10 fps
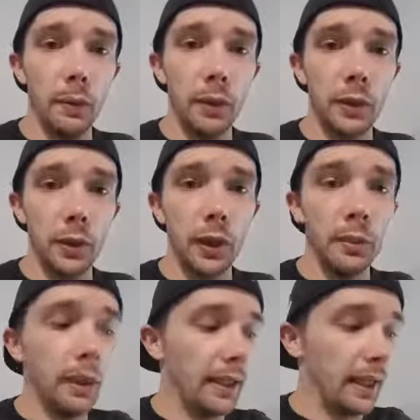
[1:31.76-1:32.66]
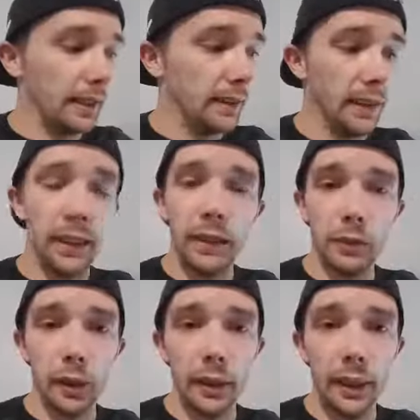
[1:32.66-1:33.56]
We're trying to break that ceiling. We're
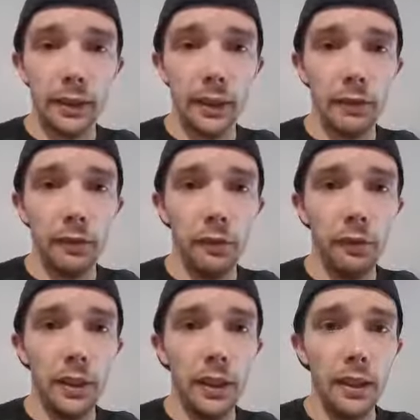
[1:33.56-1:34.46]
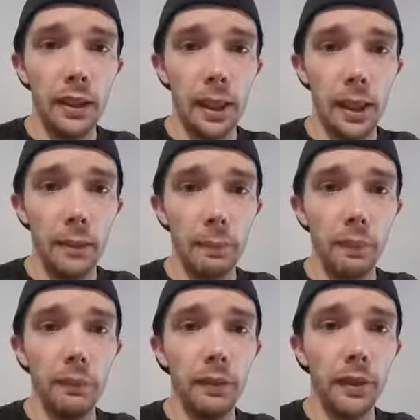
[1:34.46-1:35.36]
trying to get this over 50
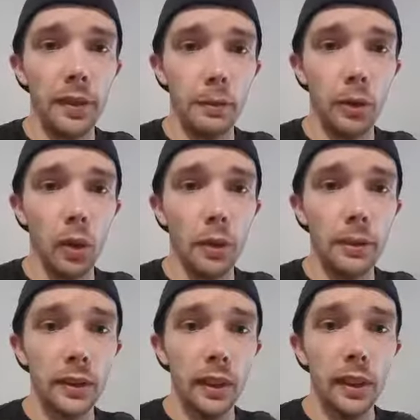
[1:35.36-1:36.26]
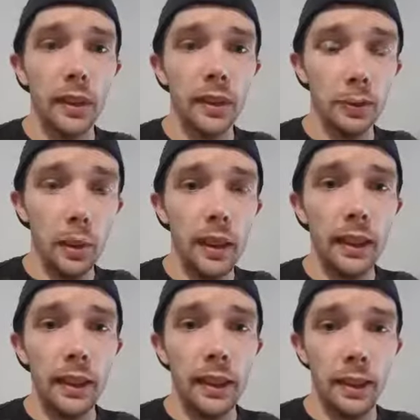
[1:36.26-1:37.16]
subscribers this
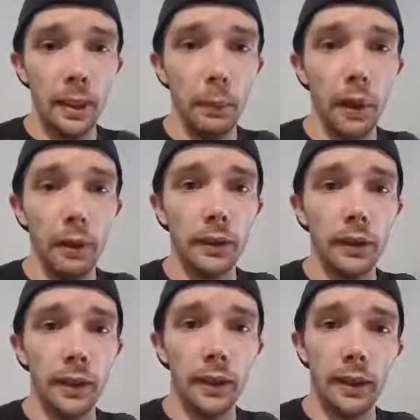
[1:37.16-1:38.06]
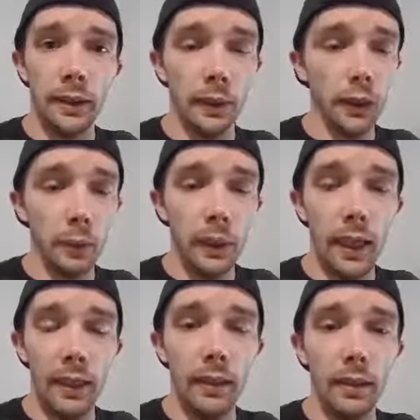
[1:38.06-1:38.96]
week. And then we're going to, as soon as we
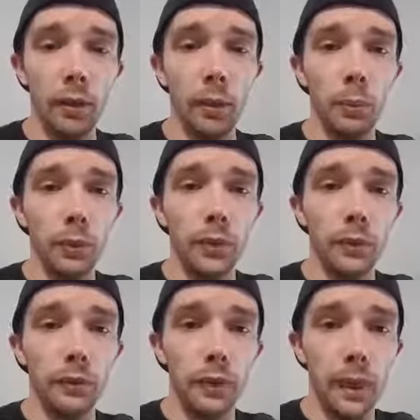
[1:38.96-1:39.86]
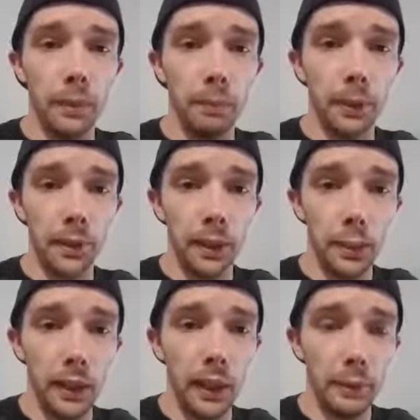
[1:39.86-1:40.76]
get onwards of, as soon
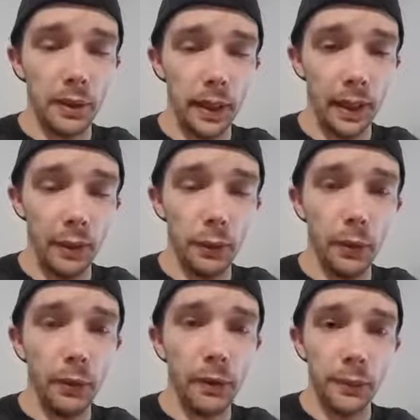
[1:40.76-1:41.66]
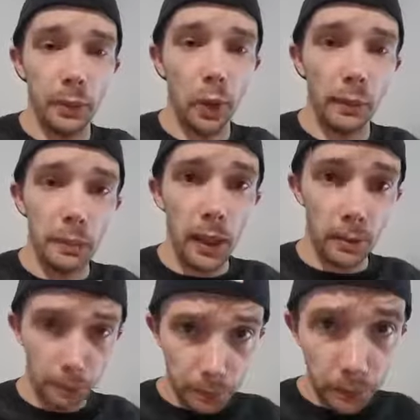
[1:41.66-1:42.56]
as we get up to that 100 subscribers mark,